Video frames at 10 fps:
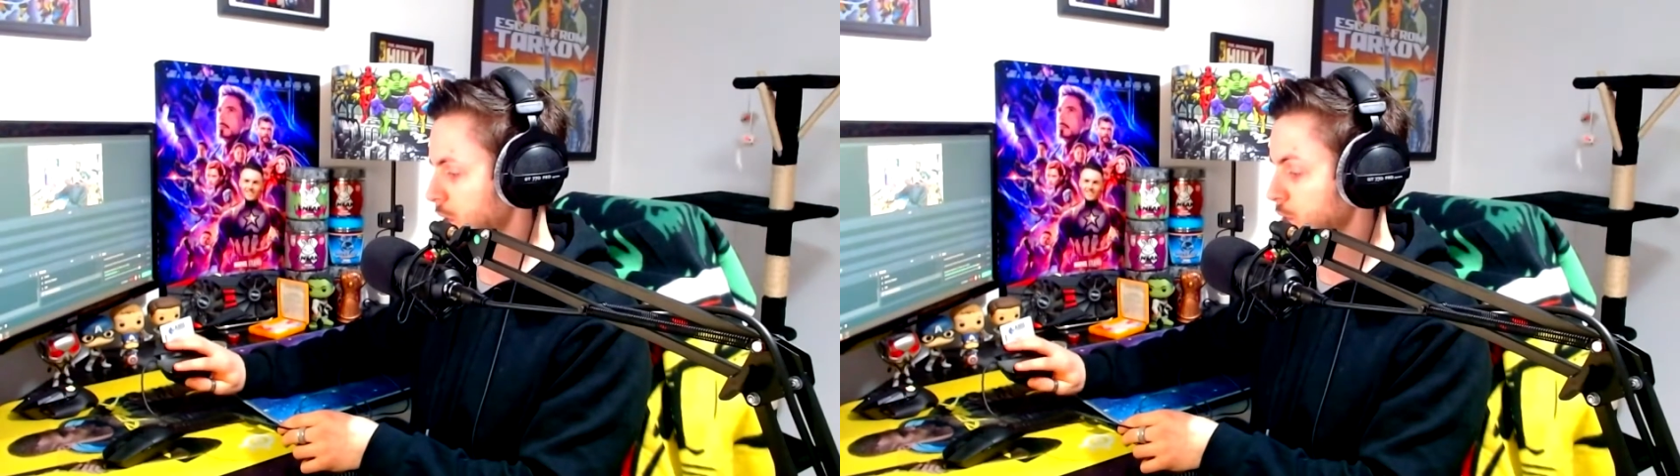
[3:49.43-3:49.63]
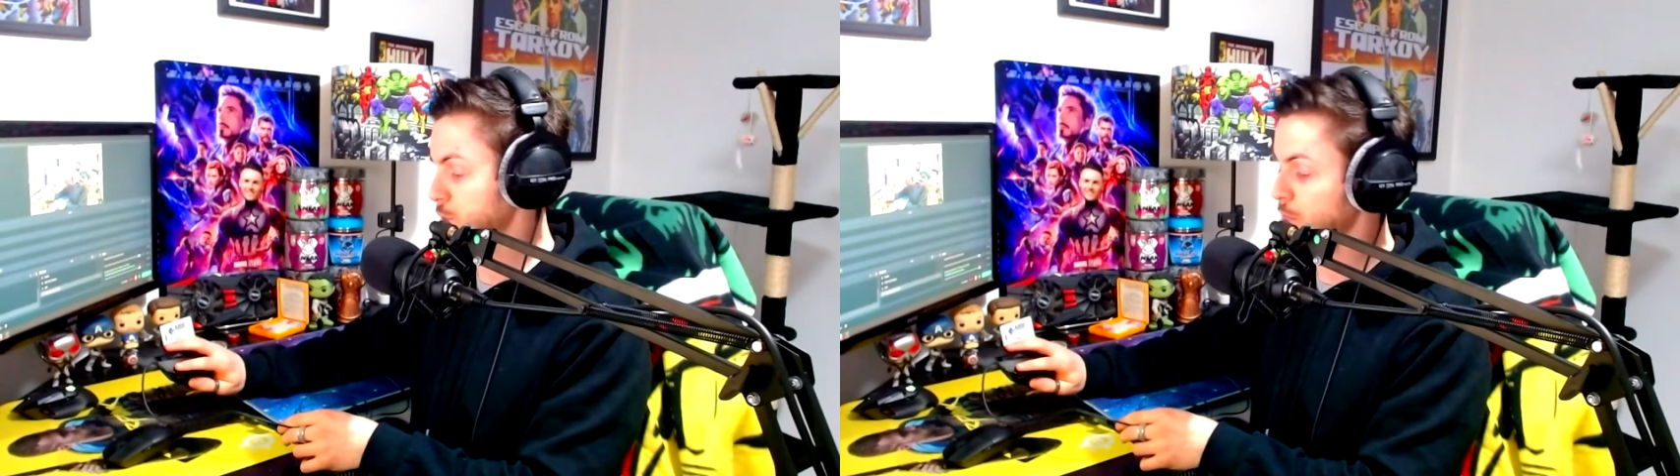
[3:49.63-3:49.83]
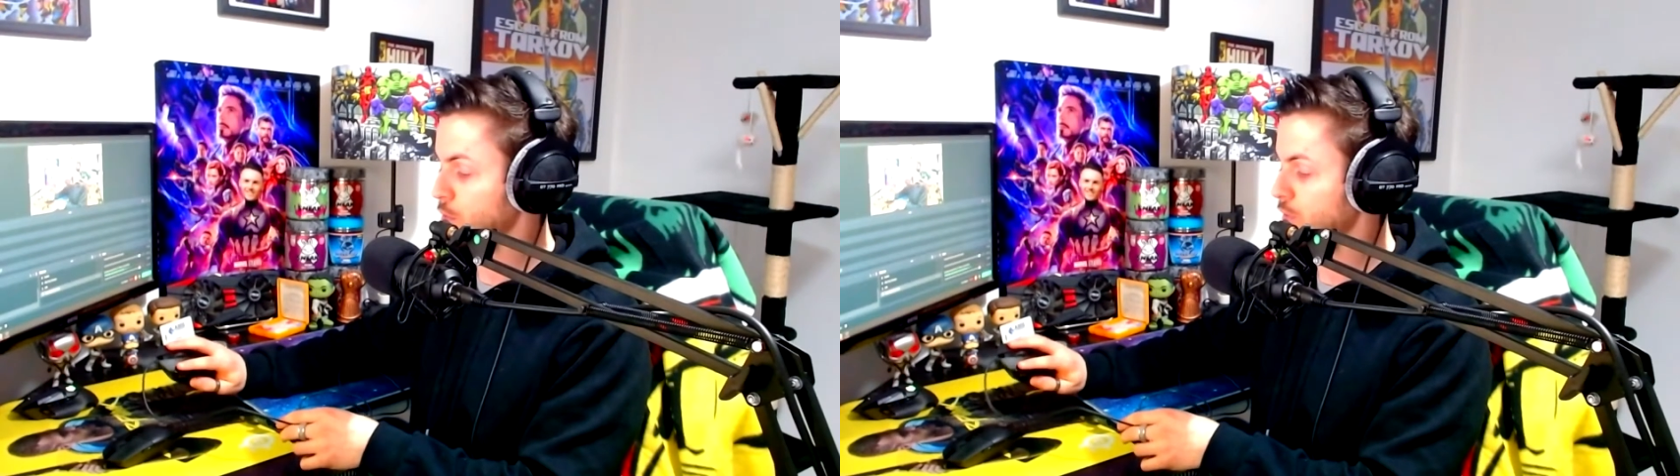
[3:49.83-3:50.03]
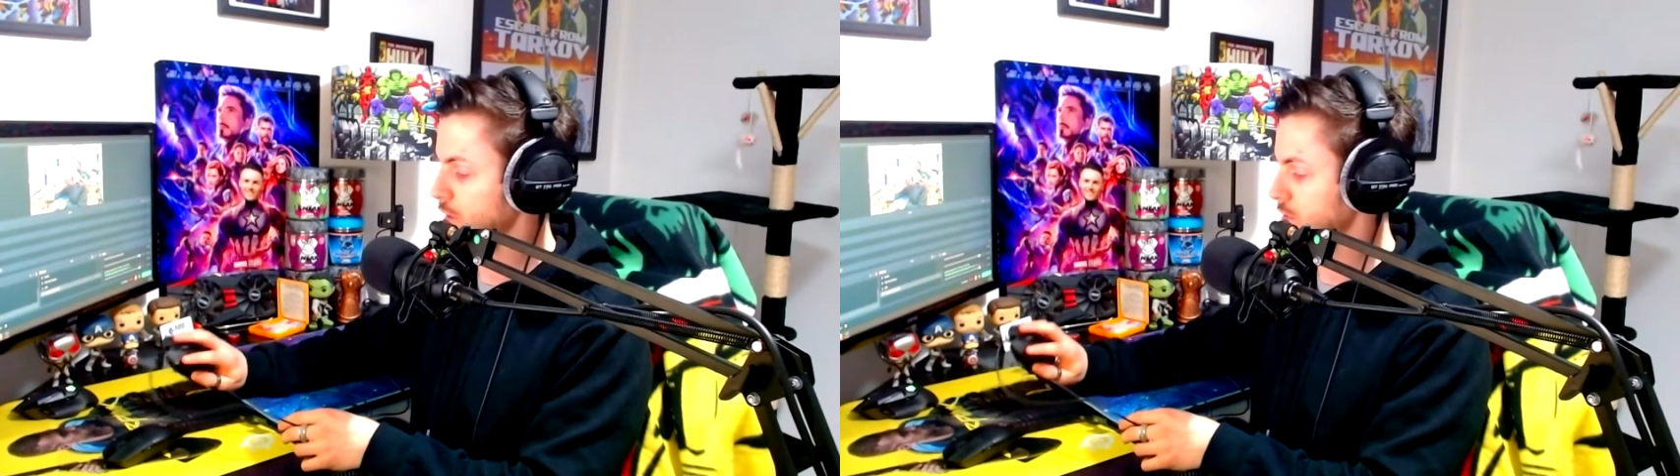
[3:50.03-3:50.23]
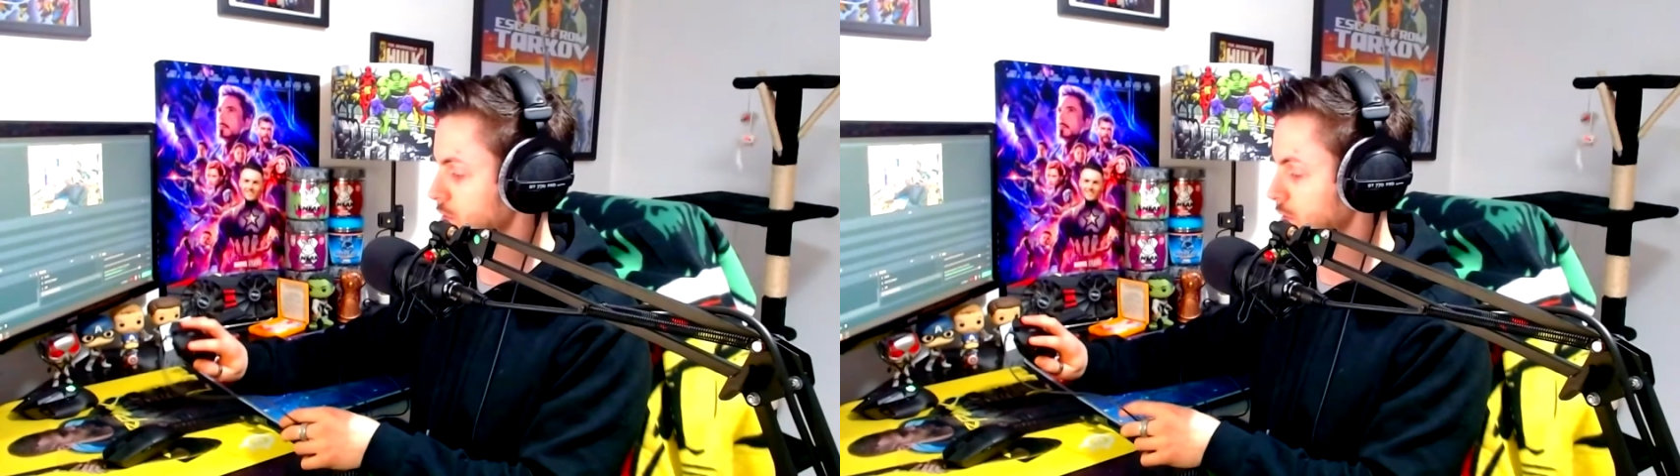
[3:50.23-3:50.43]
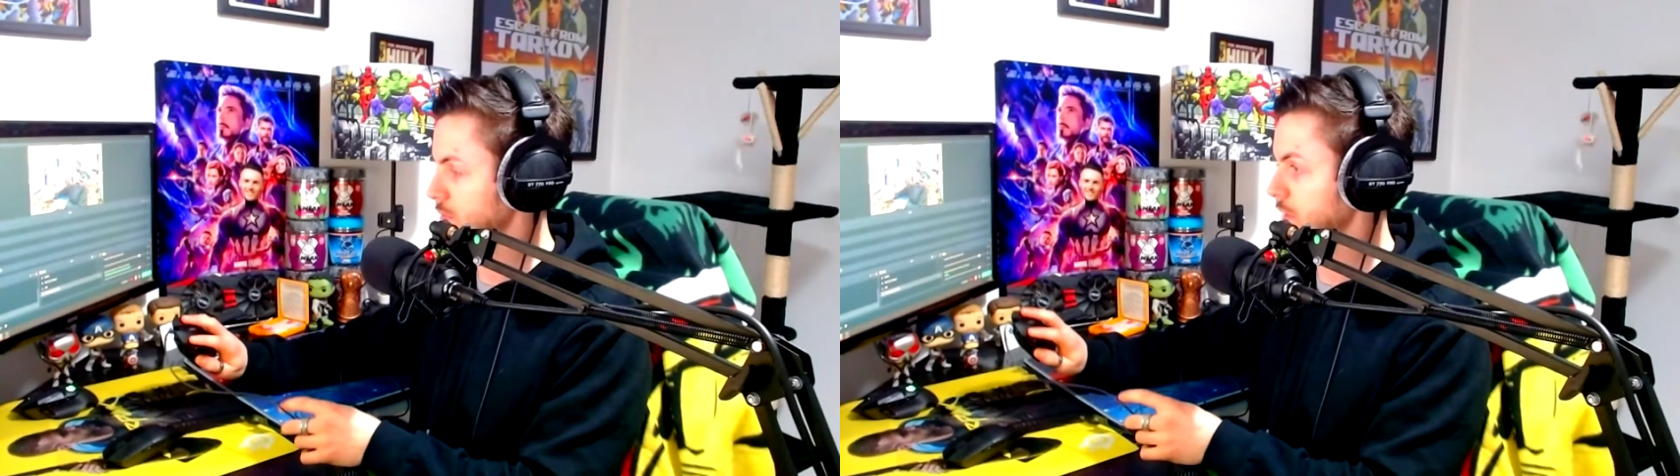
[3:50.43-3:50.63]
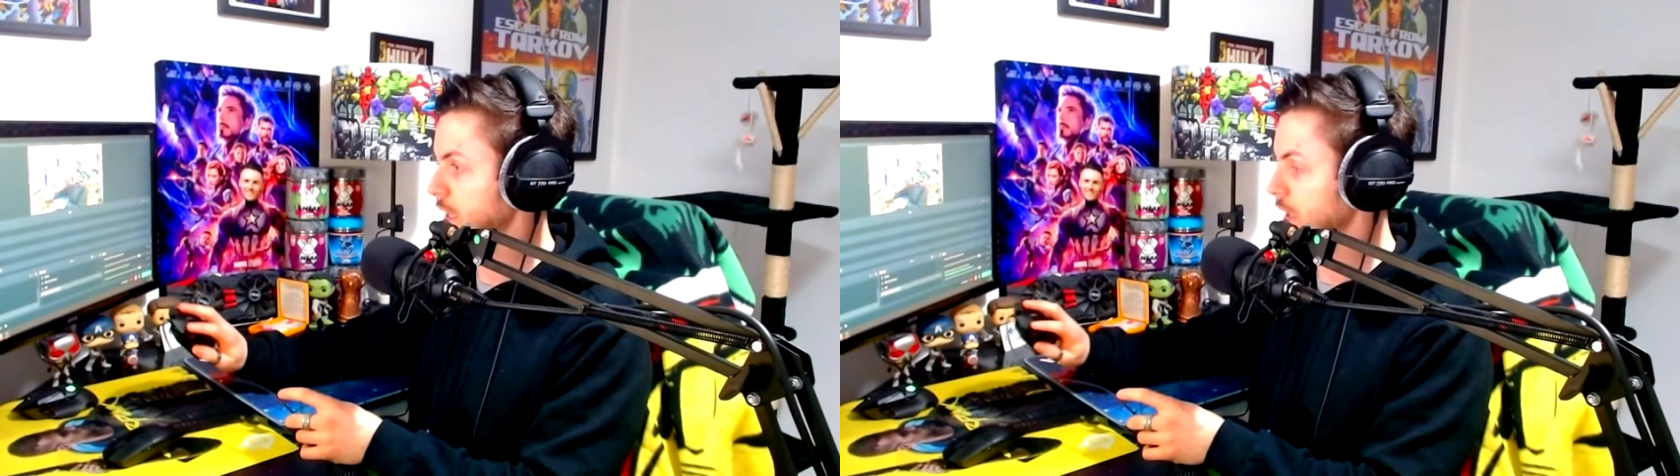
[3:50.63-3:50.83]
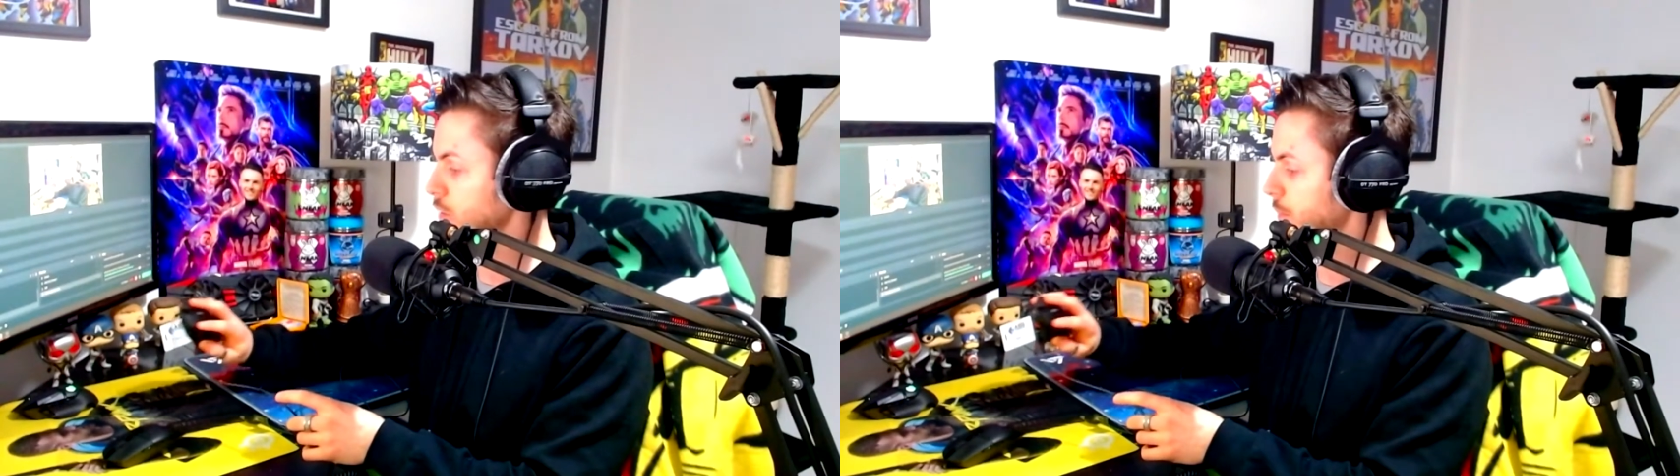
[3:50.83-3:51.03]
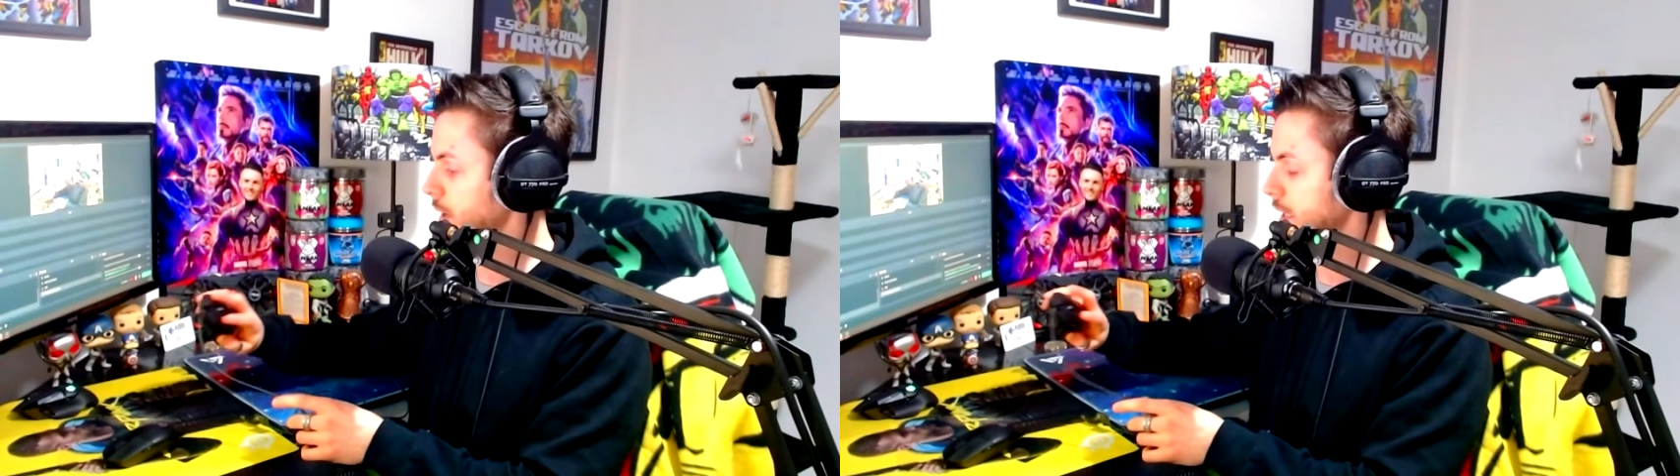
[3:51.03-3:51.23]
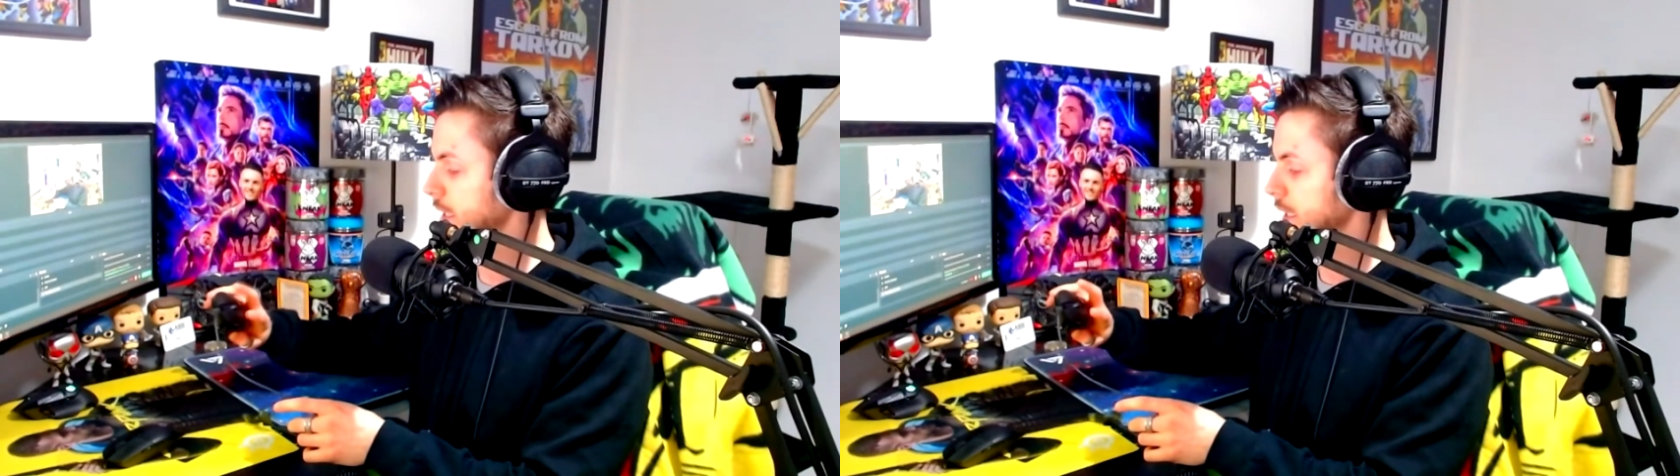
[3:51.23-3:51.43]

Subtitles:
which we'll move on to in a little bit.